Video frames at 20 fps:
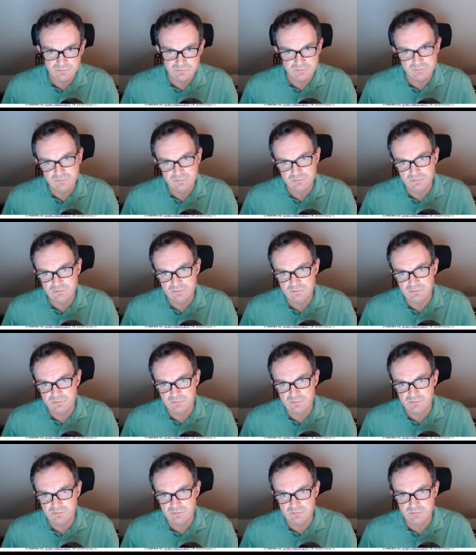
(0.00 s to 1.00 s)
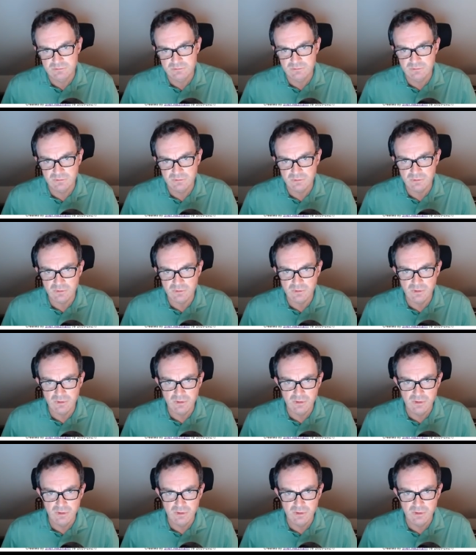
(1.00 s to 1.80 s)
[no speech]